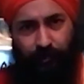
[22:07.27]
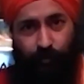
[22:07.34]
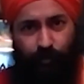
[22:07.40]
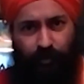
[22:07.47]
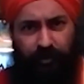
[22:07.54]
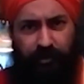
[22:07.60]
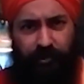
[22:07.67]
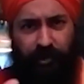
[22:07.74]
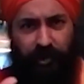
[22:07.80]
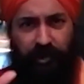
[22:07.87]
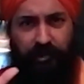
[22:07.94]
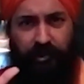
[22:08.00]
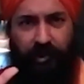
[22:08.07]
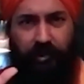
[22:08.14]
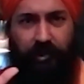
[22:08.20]
who can
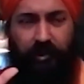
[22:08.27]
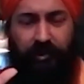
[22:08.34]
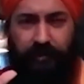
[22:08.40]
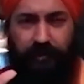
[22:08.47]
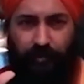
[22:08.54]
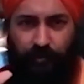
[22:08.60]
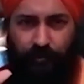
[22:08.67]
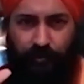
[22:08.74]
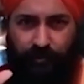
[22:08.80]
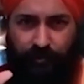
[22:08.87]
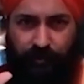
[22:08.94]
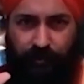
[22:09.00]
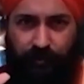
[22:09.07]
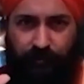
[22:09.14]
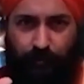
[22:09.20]
change the
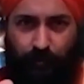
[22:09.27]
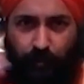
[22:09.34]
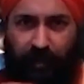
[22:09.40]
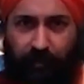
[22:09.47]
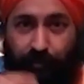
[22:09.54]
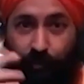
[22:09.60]
cosmos by